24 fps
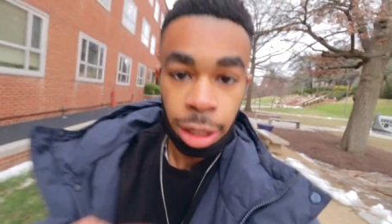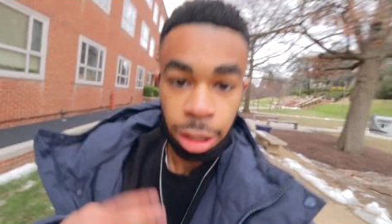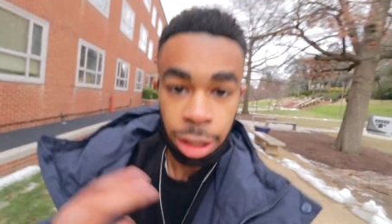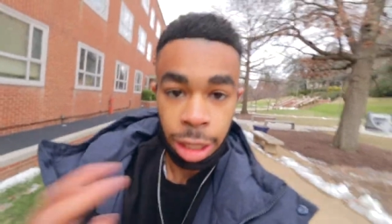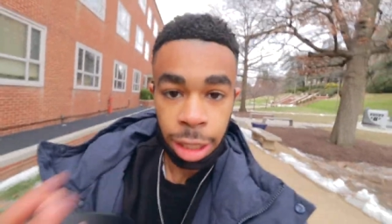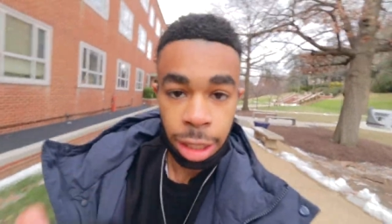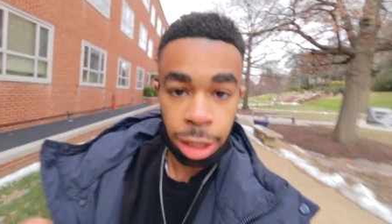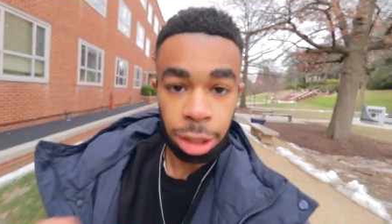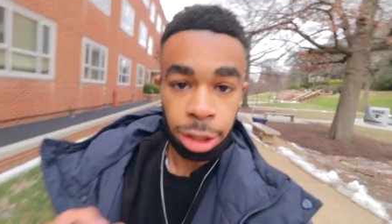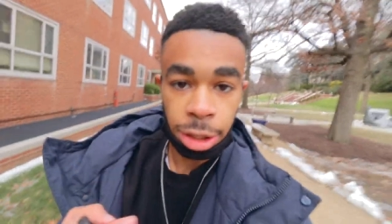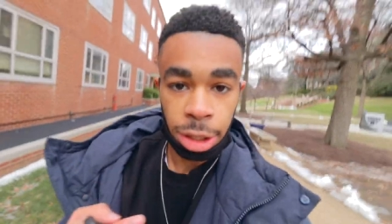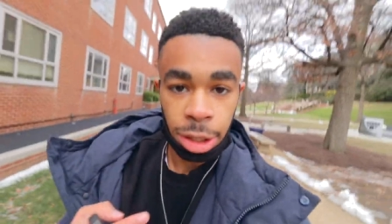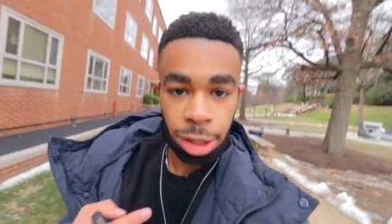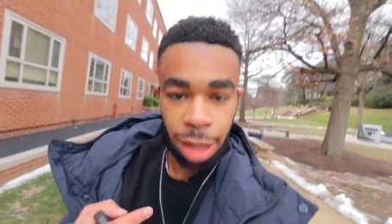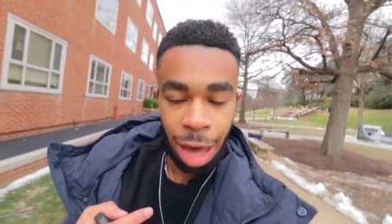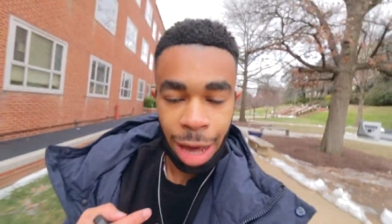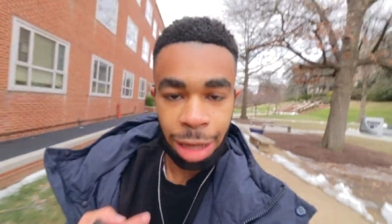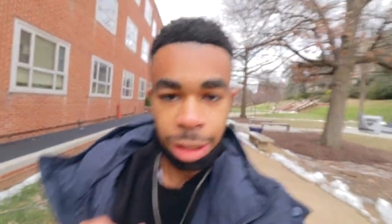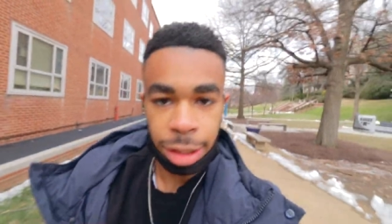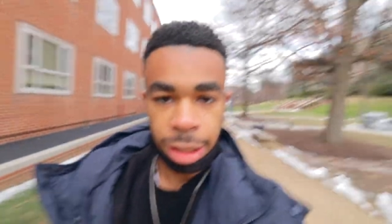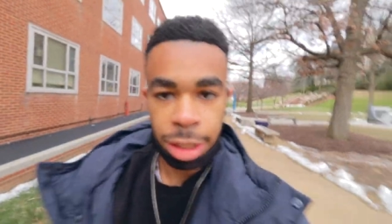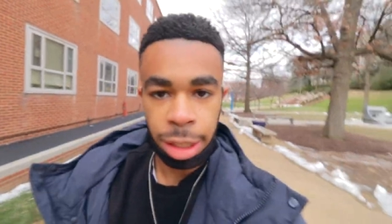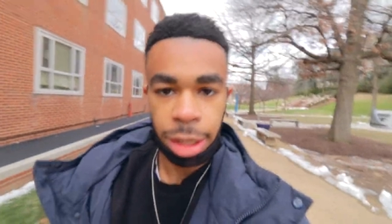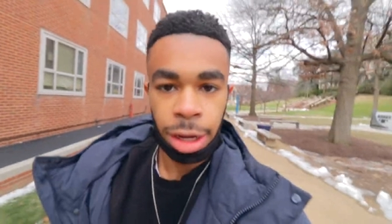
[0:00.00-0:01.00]
get a good
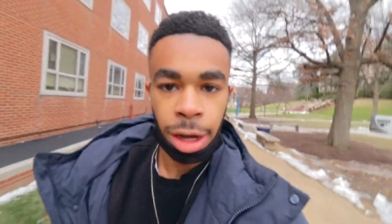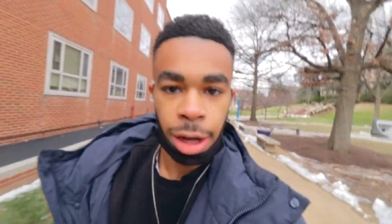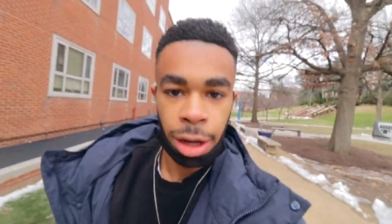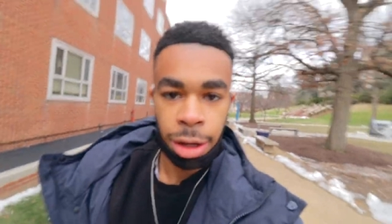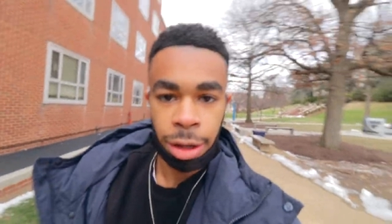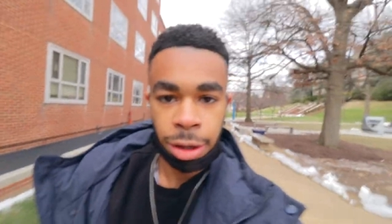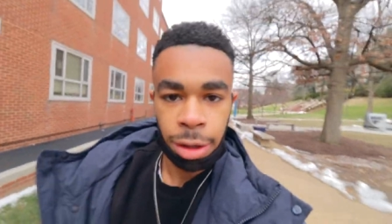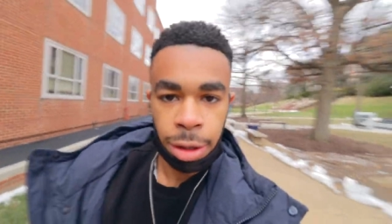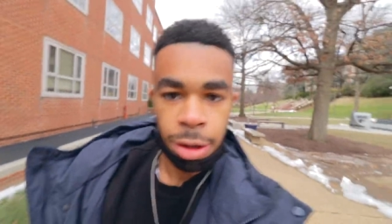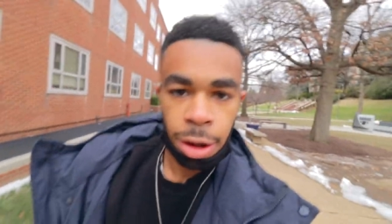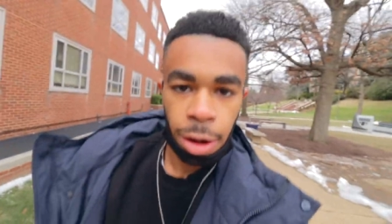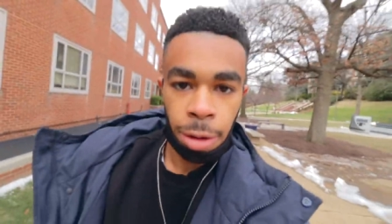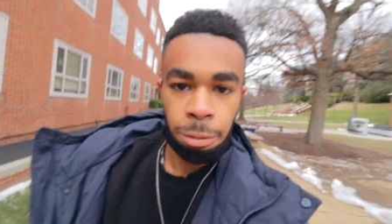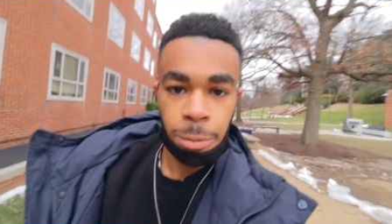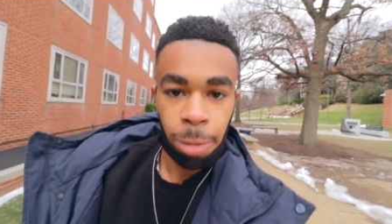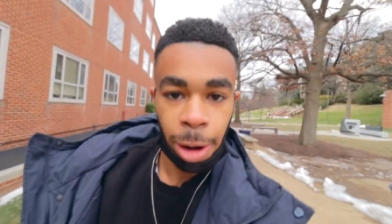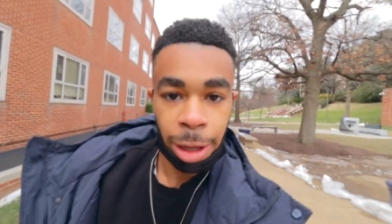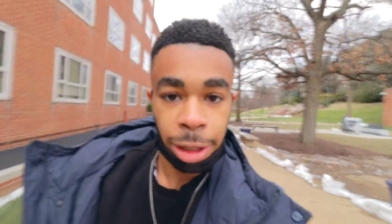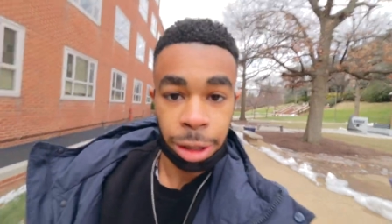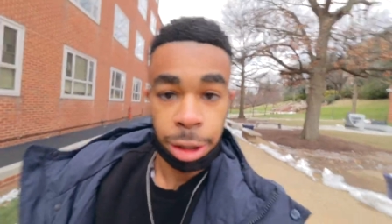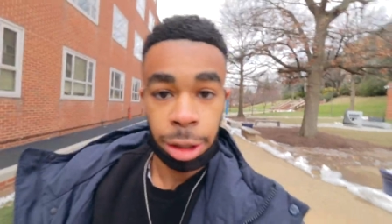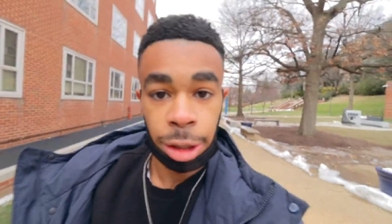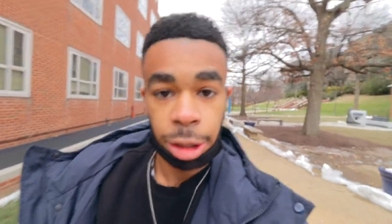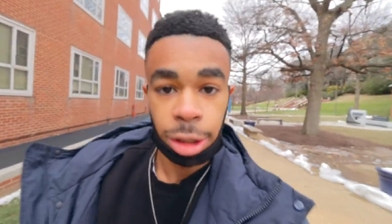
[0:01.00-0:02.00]
idea of
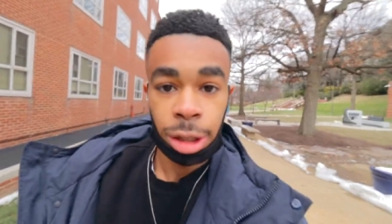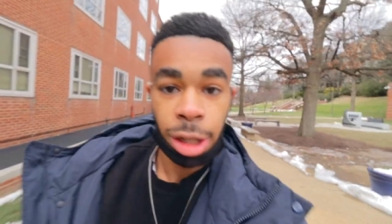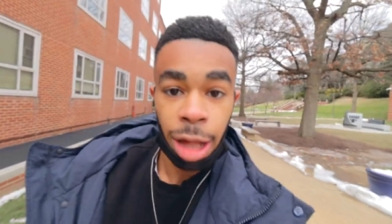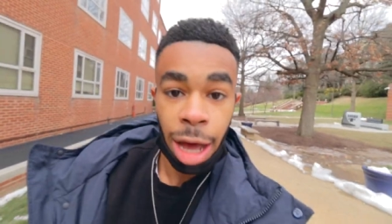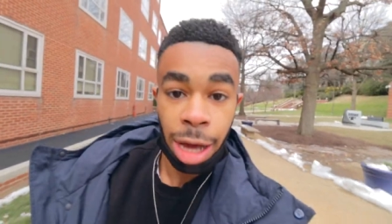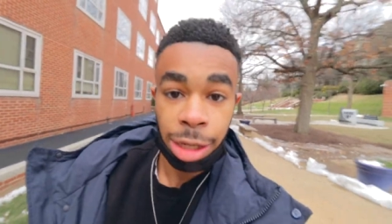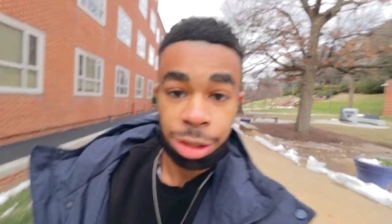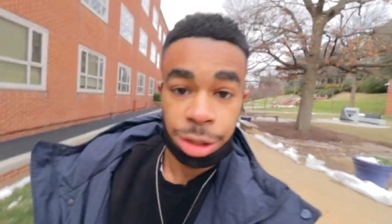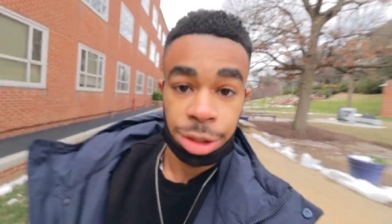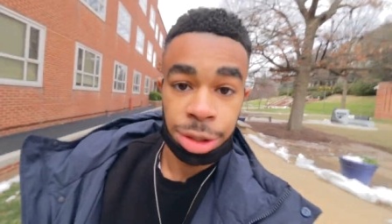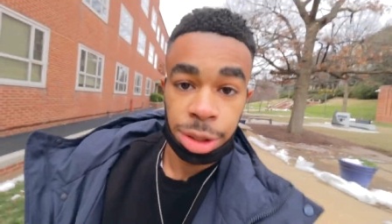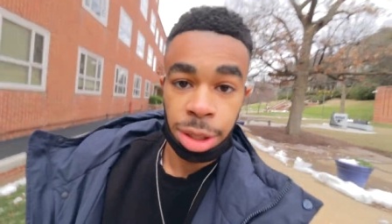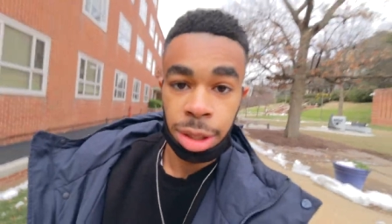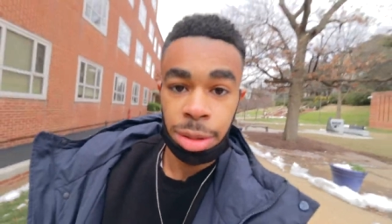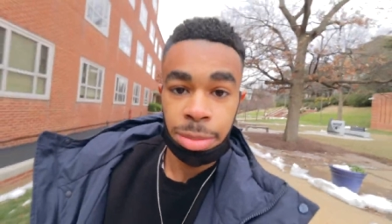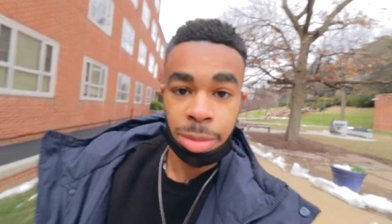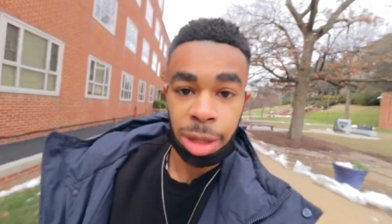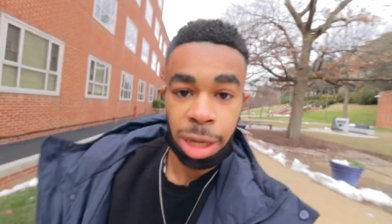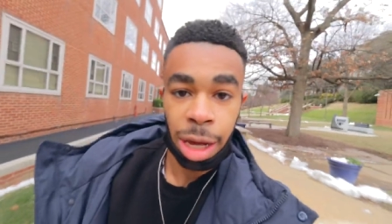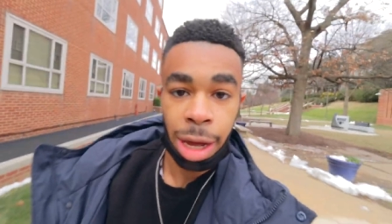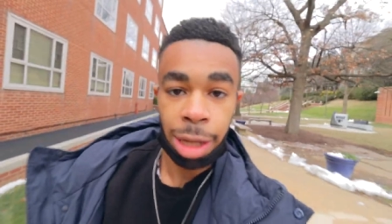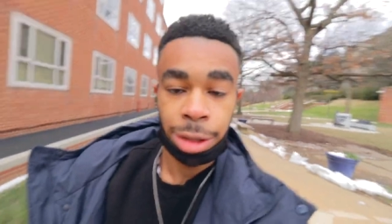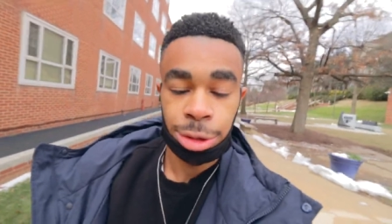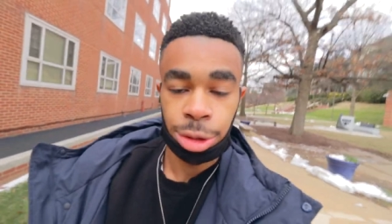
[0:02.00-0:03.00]
whether a class is going to
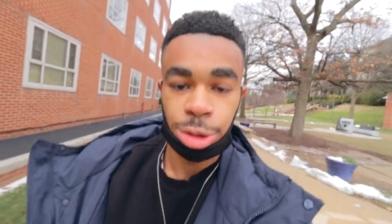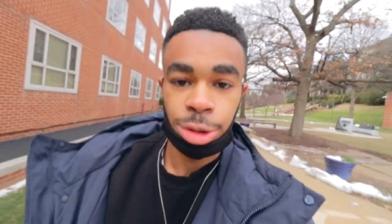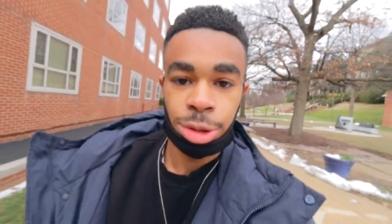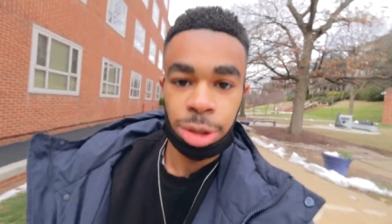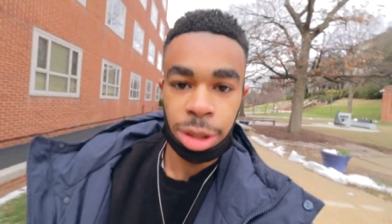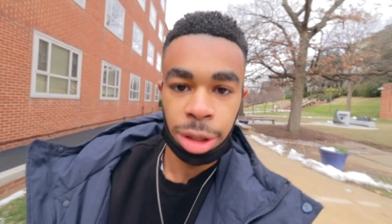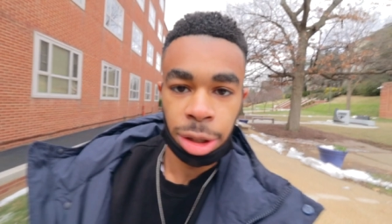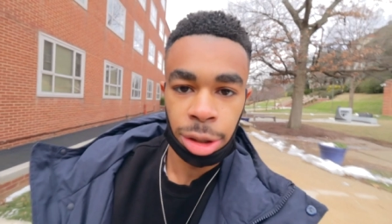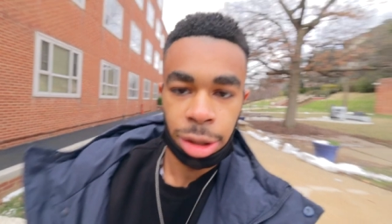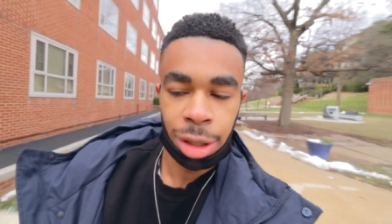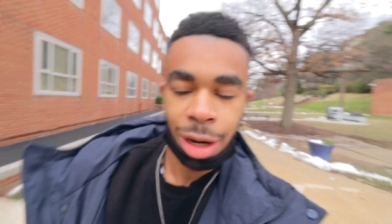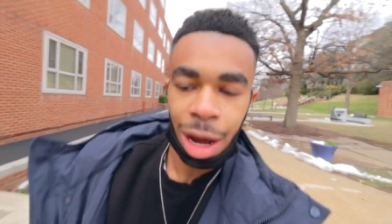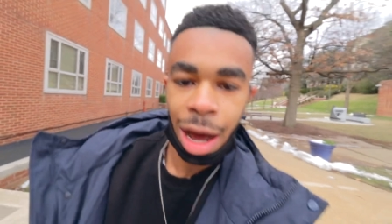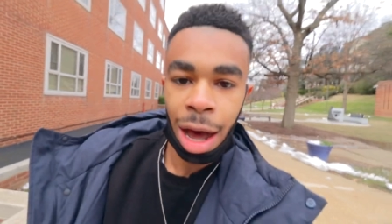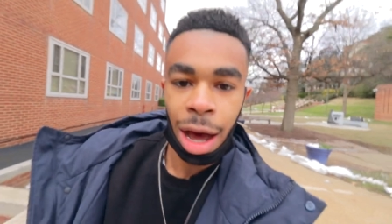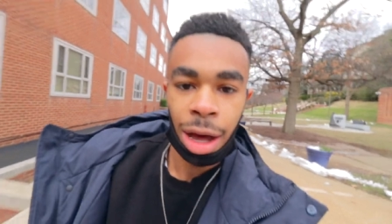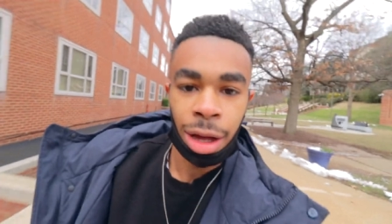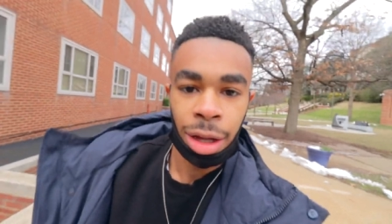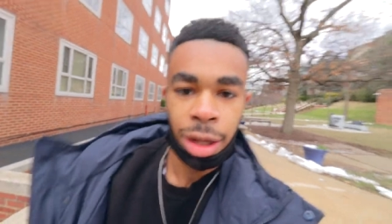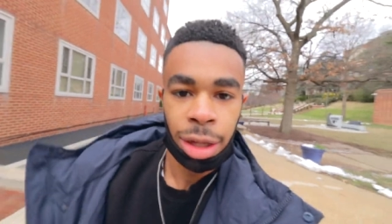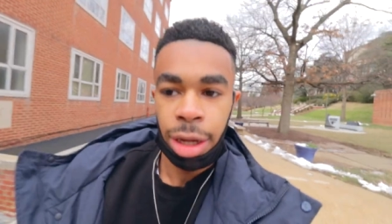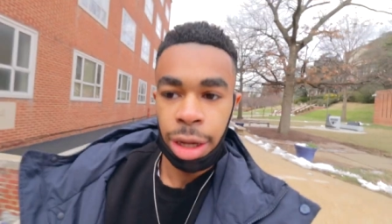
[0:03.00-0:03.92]
be interesting or not.